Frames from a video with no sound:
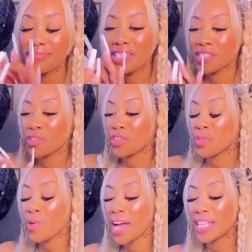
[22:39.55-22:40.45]
So
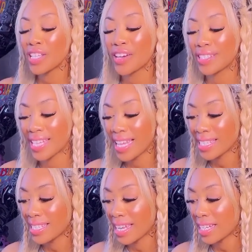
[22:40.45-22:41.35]
you guys are
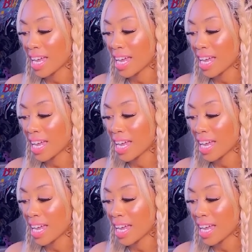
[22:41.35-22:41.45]
destined,